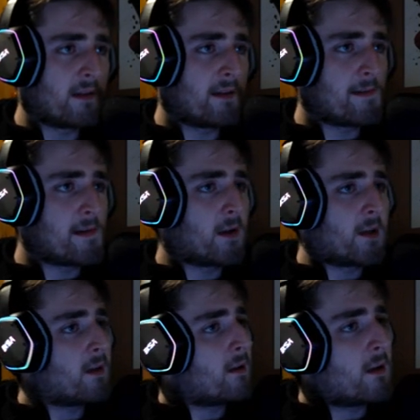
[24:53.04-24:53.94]

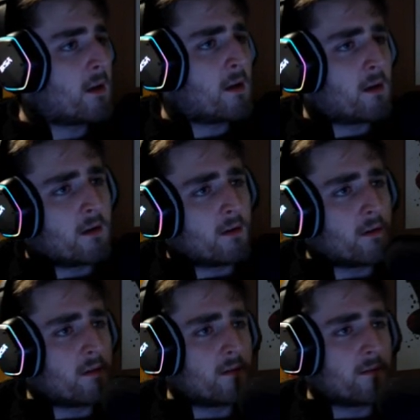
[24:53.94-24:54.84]

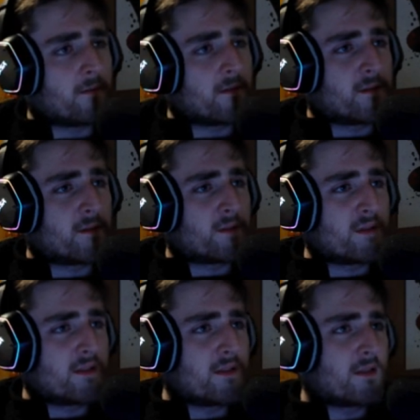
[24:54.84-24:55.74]

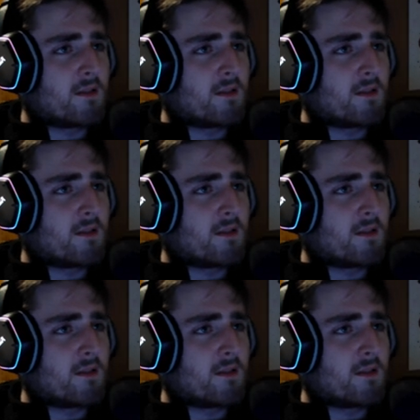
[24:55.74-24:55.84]
Nothing is said.